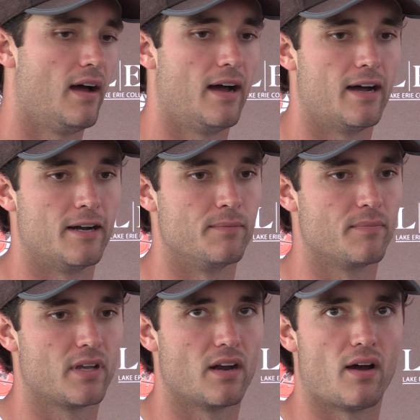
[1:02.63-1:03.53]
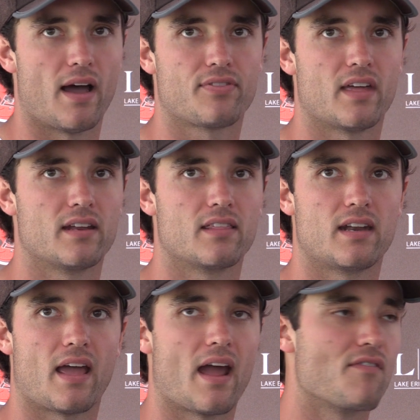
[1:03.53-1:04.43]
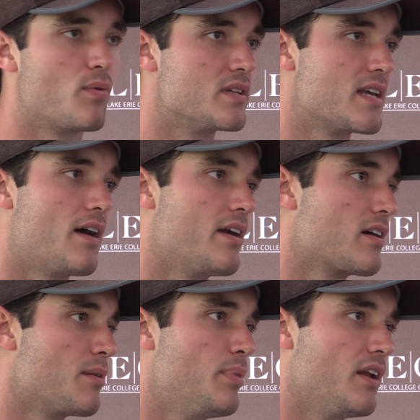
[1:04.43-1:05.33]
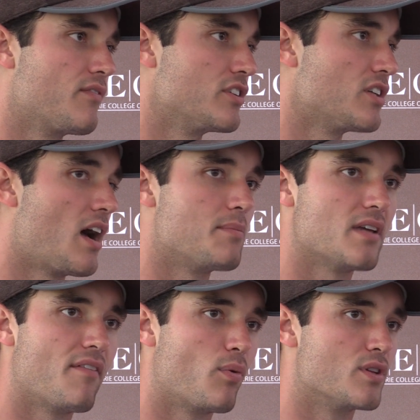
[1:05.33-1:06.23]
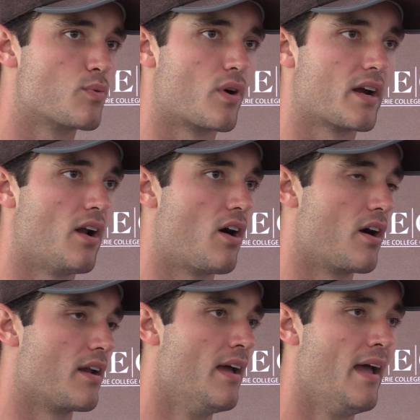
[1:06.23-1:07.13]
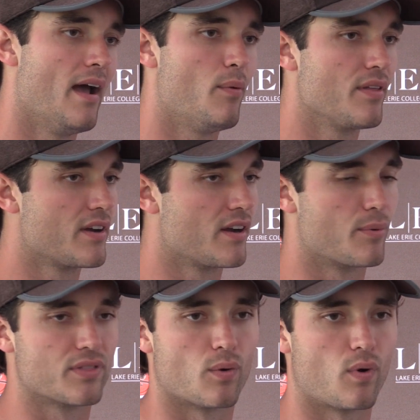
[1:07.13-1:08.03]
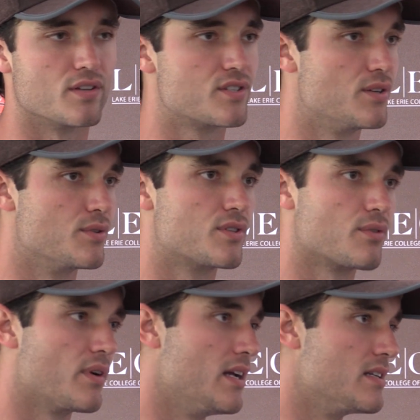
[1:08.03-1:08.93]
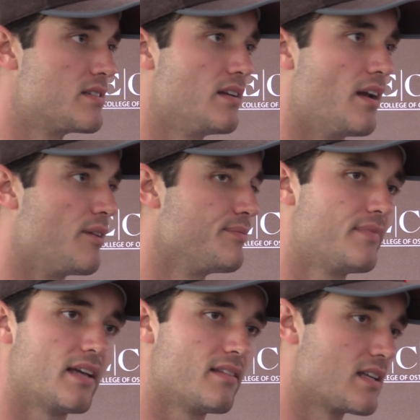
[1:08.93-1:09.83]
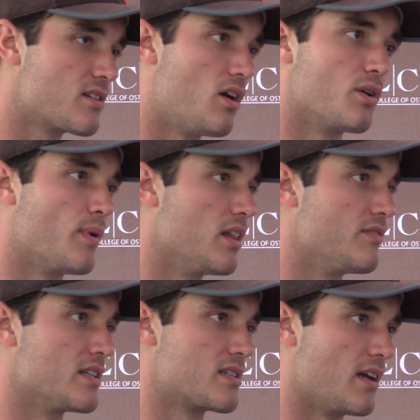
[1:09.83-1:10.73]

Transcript: You know, at the end of the day, everyone's out here competing for jobs. Everyone's working hard. And whether you're with the ones, twos, threes, you know, that's all irrelevant